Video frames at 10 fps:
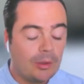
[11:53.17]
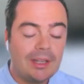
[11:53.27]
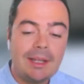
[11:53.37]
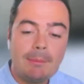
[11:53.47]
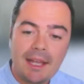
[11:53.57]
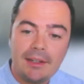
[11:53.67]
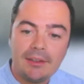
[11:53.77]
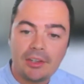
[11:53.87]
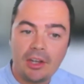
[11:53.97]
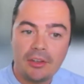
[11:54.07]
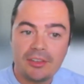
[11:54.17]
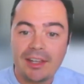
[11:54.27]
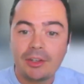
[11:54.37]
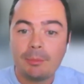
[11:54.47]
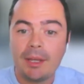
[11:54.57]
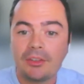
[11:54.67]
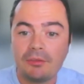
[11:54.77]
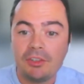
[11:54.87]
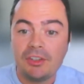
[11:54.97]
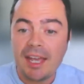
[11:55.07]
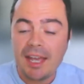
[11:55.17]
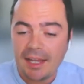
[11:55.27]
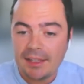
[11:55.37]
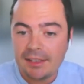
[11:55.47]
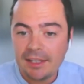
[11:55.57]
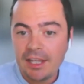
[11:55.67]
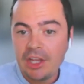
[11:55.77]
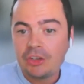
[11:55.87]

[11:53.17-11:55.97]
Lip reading: to eliminate certain aspects of your day.